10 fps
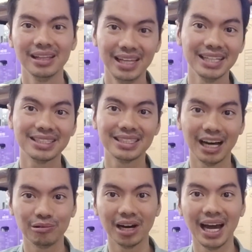list
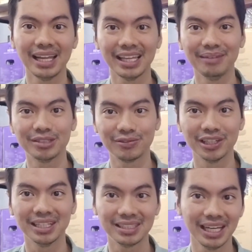our items for
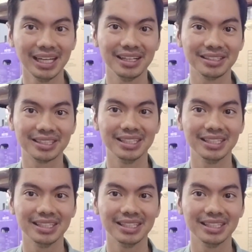the sales,